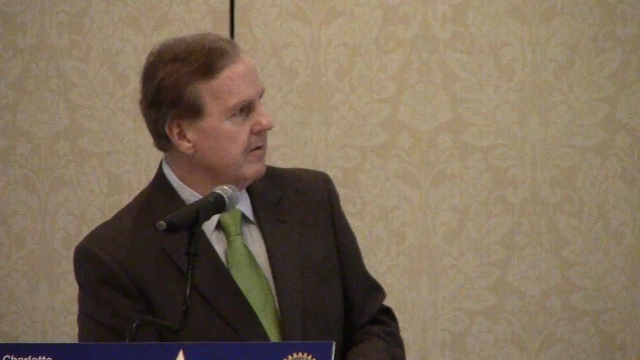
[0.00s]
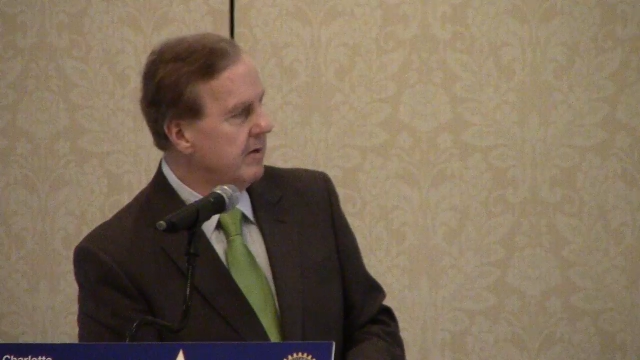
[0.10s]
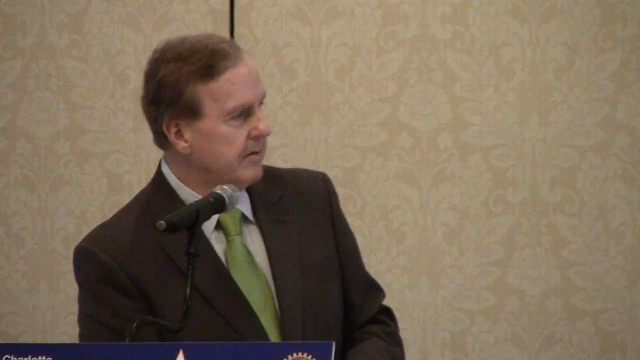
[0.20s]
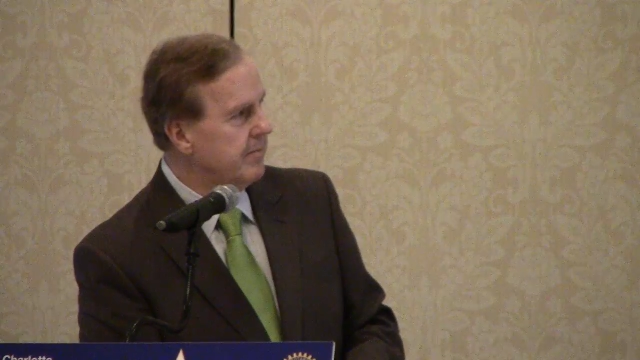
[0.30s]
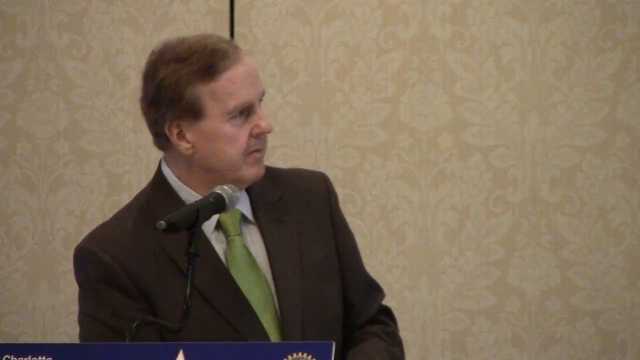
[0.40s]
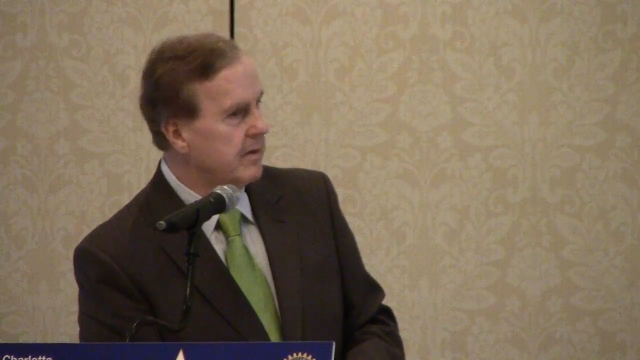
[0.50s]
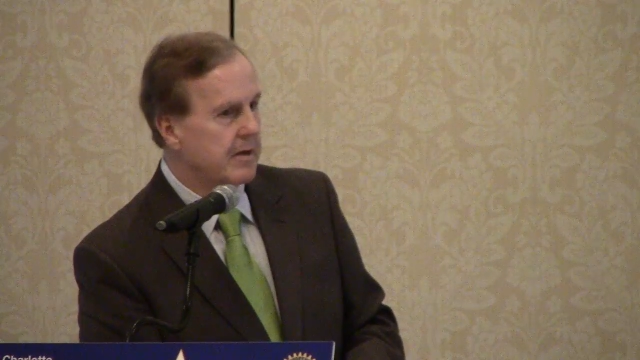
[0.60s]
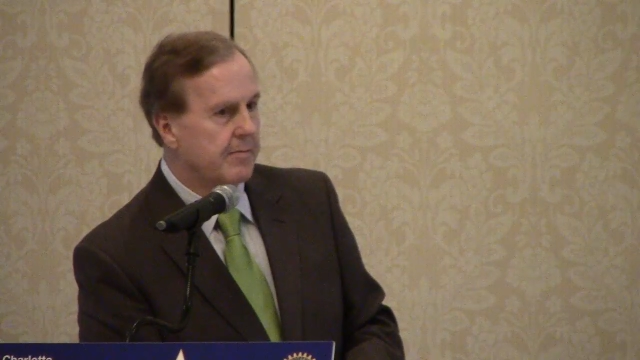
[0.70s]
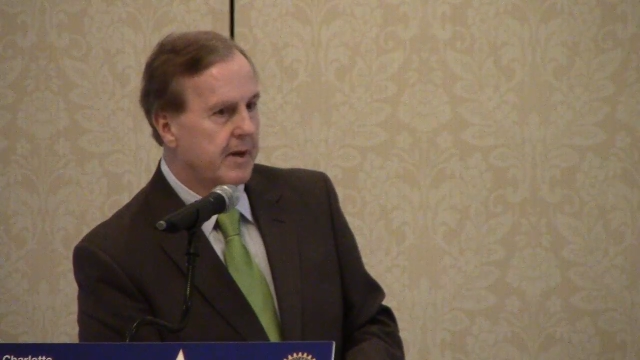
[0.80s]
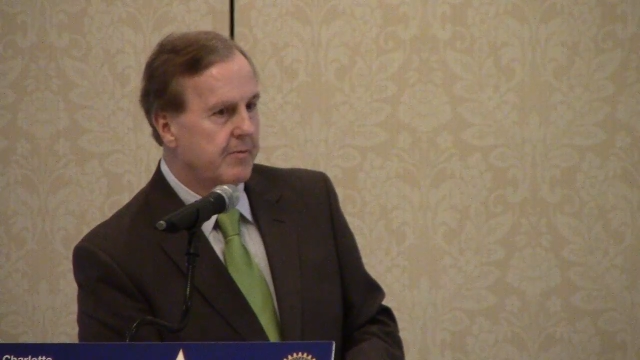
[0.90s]
Well,
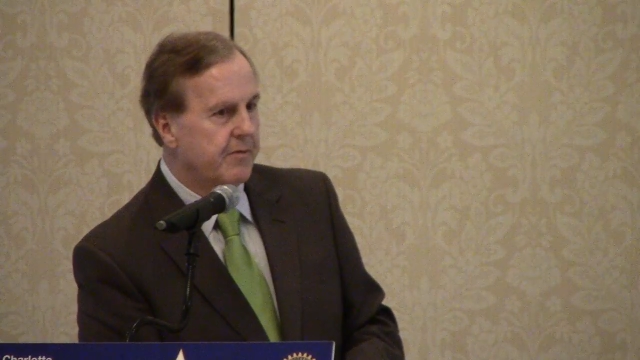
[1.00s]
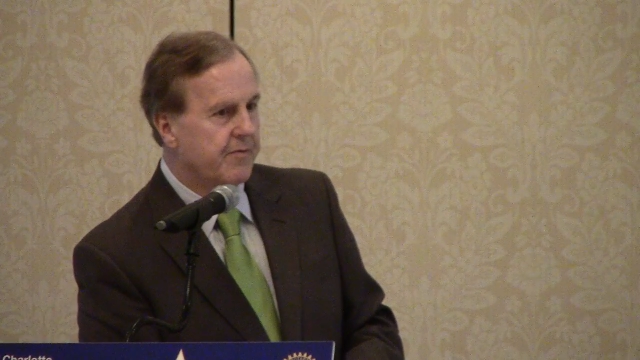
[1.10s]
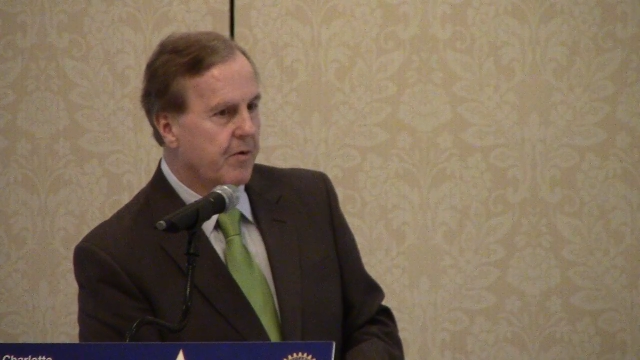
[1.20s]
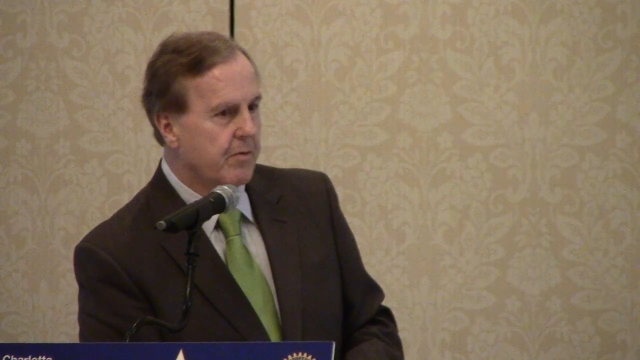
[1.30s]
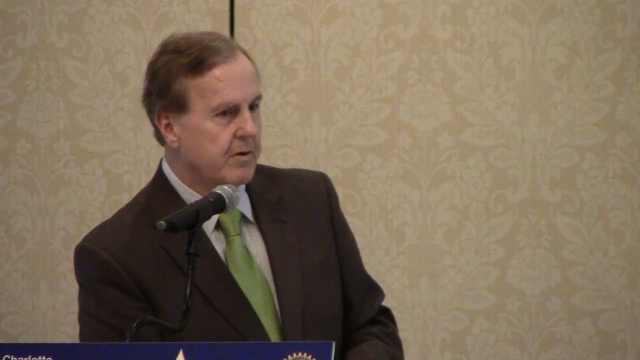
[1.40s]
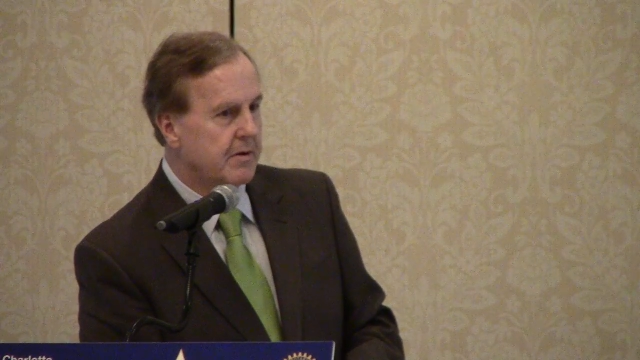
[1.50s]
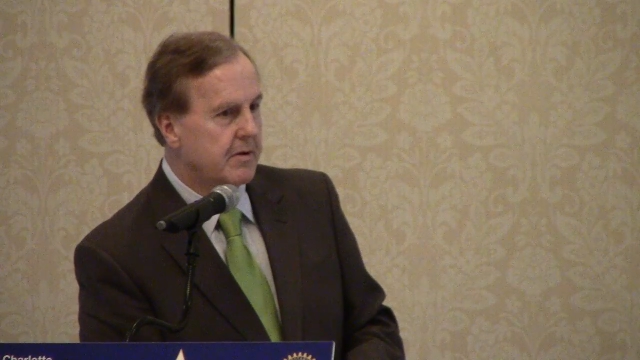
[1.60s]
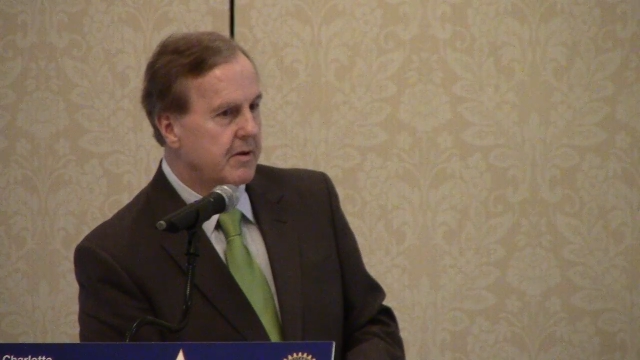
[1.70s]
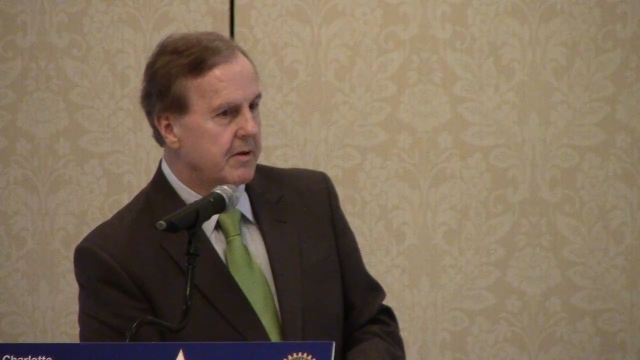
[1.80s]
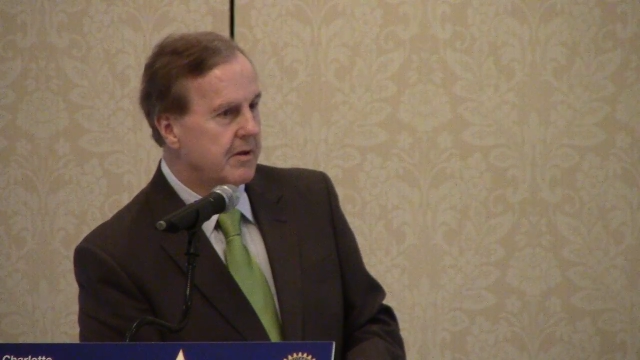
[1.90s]
am I moving forward?
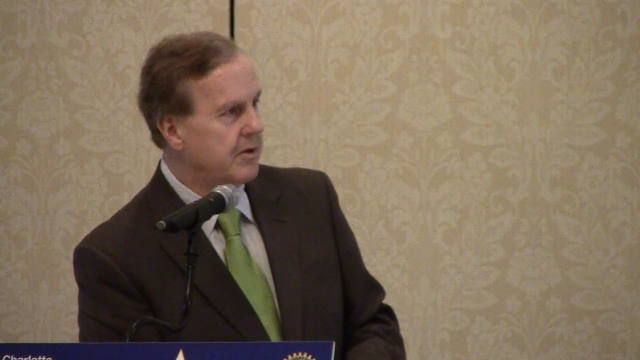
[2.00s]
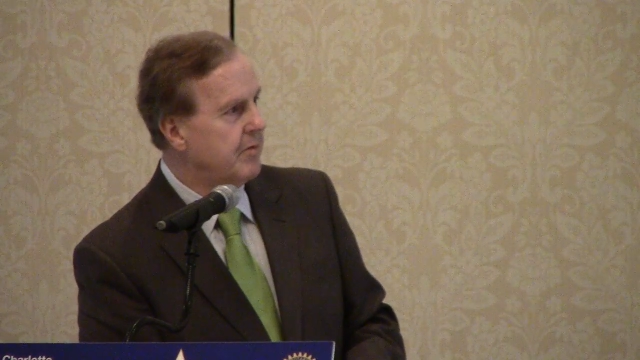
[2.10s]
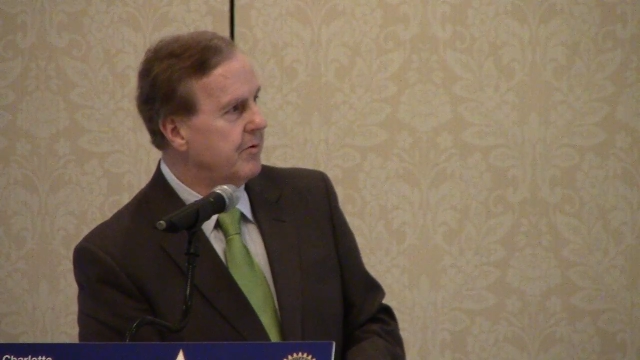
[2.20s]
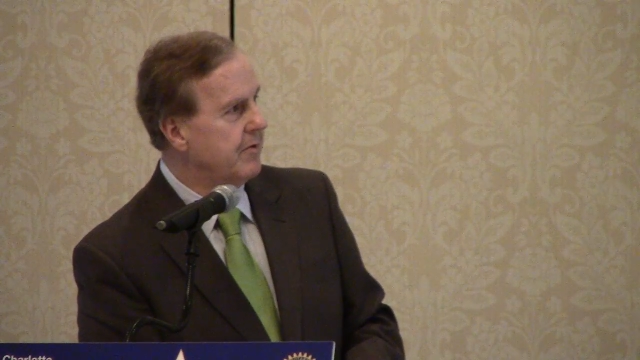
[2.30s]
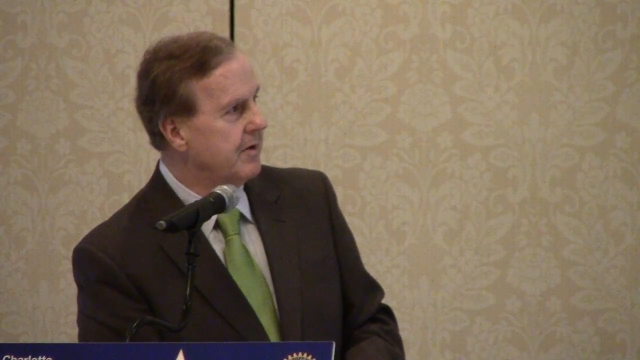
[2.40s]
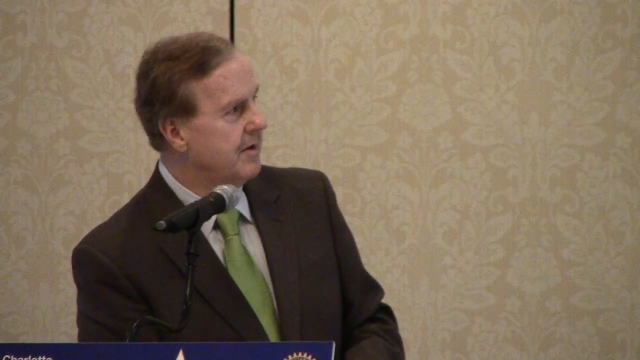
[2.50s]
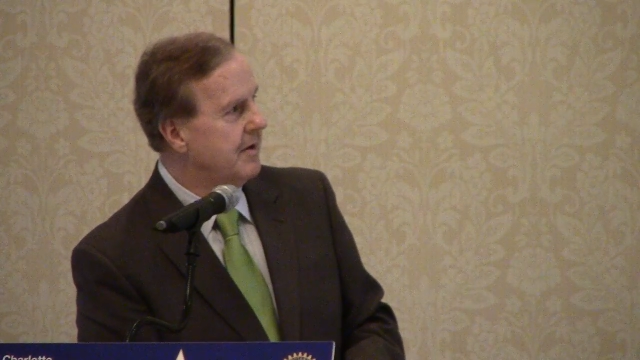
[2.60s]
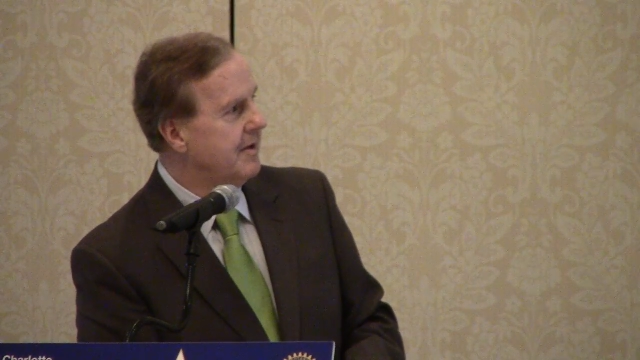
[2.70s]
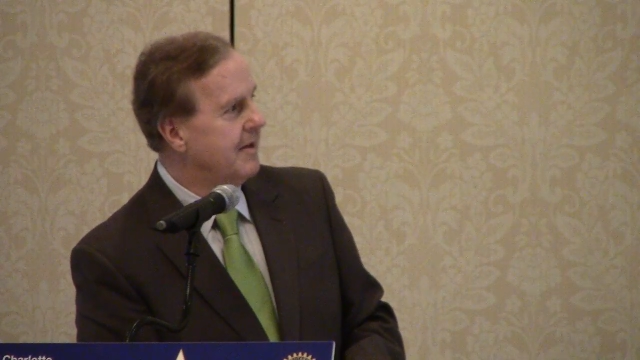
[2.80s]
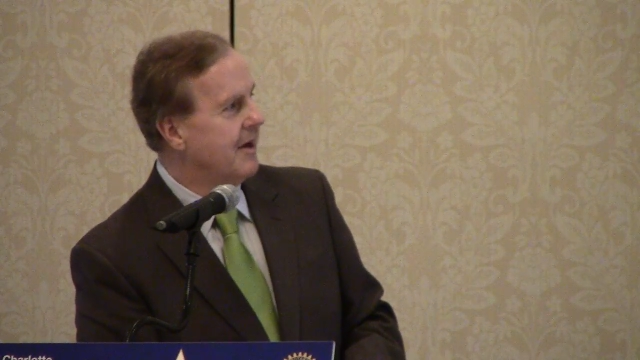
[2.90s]
You move.
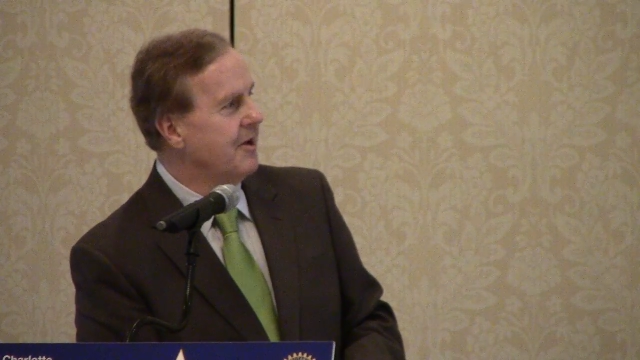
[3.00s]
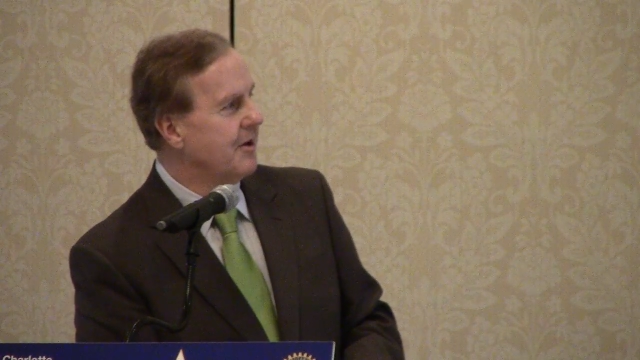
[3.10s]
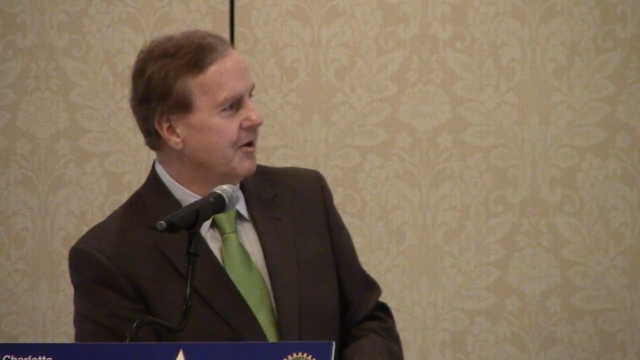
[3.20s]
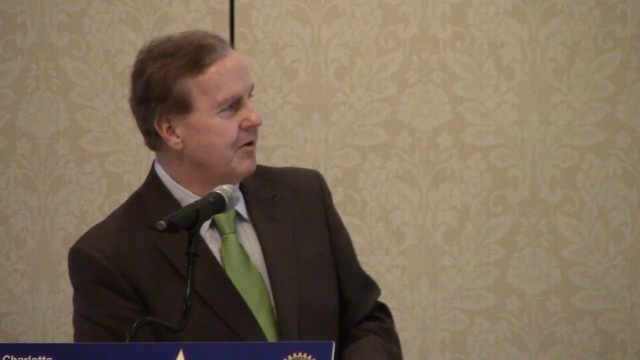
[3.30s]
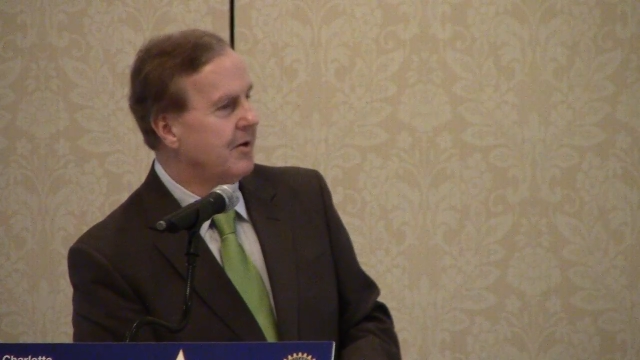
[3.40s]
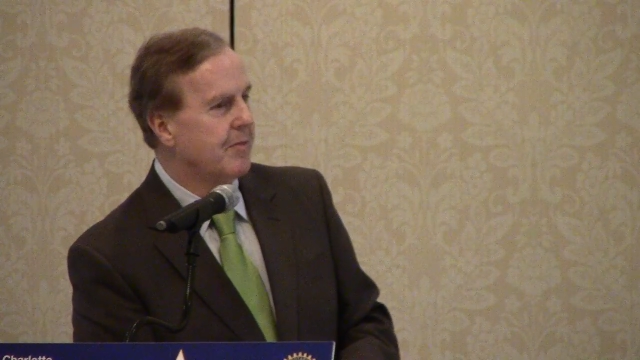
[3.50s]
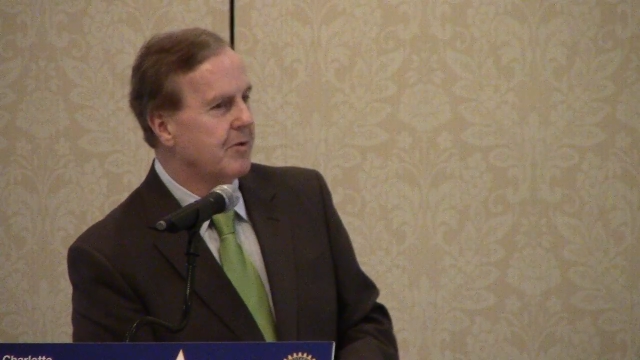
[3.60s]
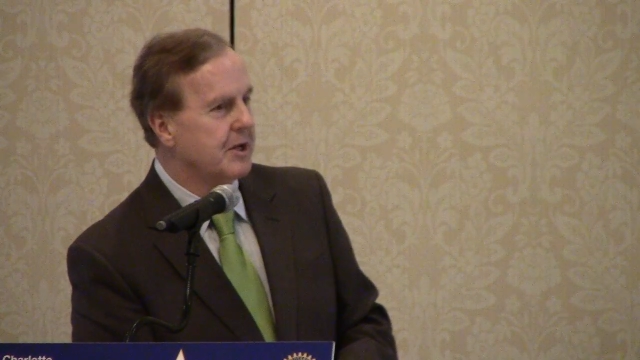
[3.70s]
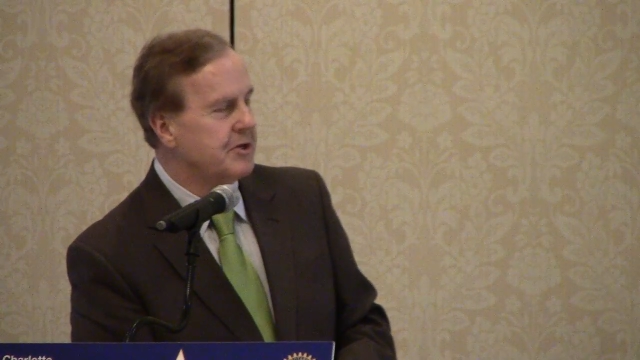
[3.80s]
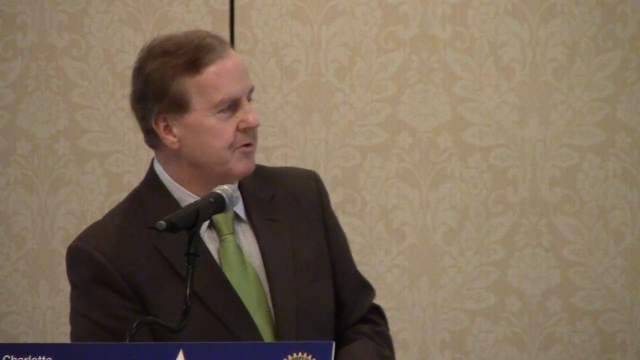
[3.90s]
There you go. I'm
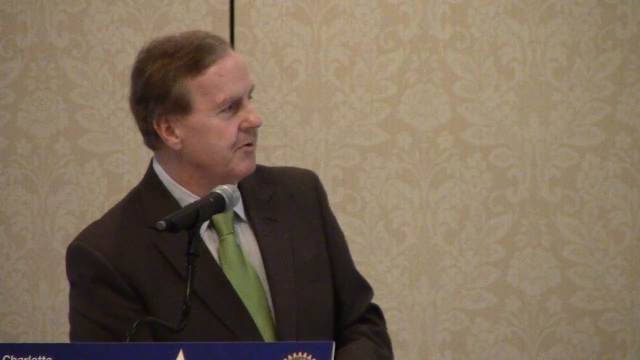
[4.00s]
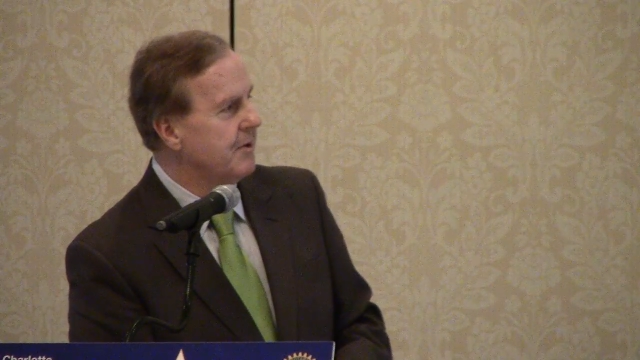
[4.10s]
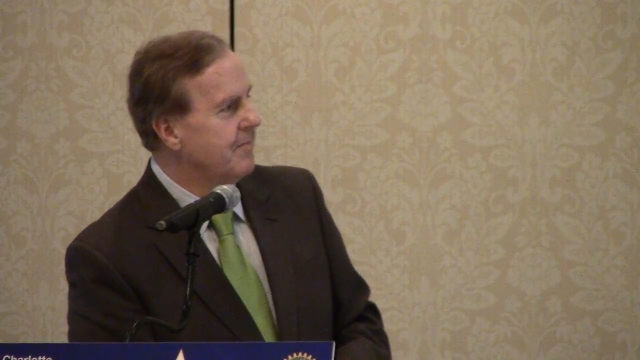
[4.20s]
going to let you do